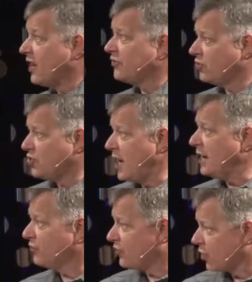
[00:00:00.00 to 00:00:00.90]
has a
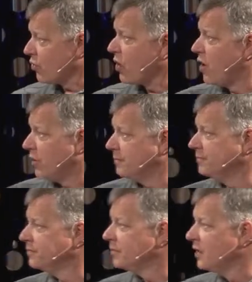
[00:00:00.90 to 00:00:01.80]
chance to grow.
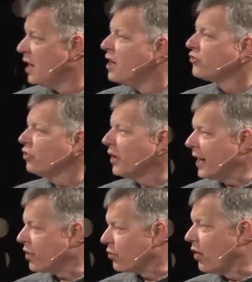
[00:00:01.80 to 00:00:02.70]
So
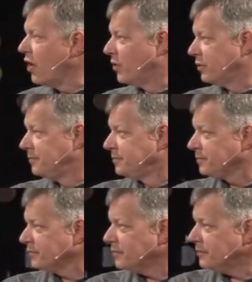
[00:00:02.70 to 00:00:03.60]
let it grow.
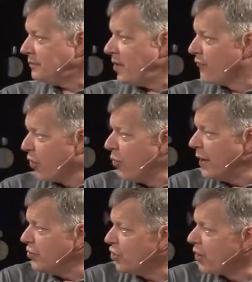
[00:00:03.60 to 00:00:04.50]
For
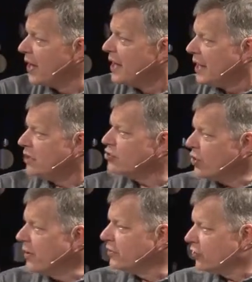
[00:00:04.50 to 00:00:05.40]
when your
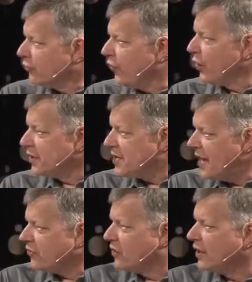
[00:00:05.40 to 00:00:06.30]
endurance is fully
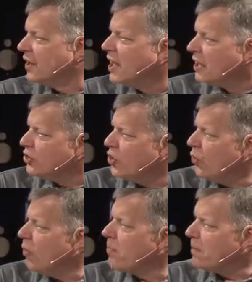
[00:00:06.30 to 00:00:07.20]
tested, you
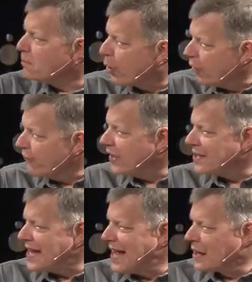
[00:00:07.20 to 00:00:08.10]
will be
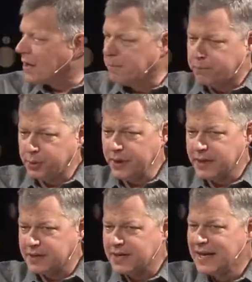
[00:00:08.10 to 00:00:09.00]
perfect and
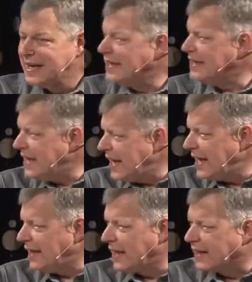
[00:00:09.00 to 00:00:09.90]
complete,
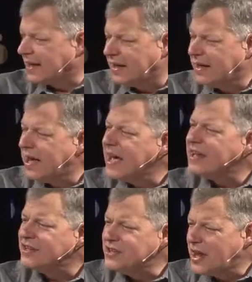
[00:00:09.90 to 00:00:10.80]
needing
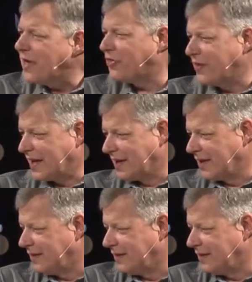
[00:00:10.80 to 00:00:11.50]
nothing.